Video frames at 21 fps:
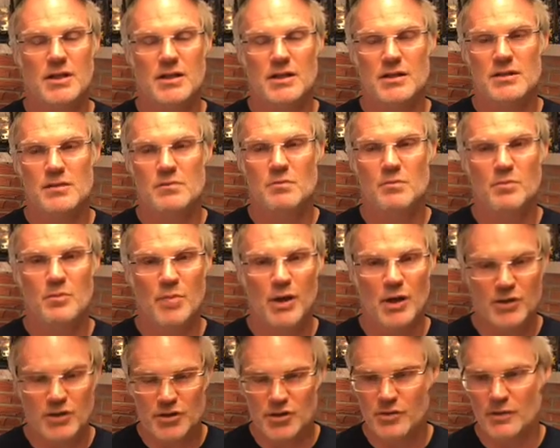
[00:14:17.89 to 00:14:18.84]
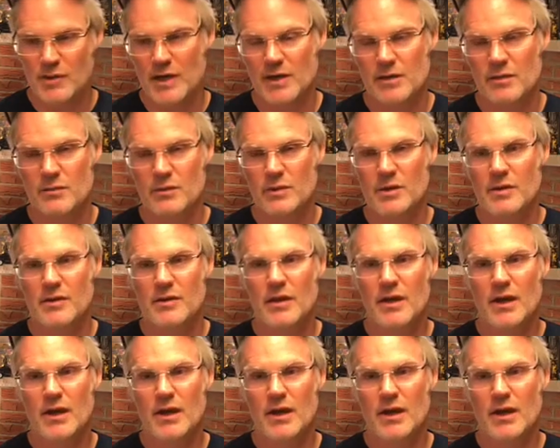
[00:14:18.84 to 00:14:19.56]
is punctuated with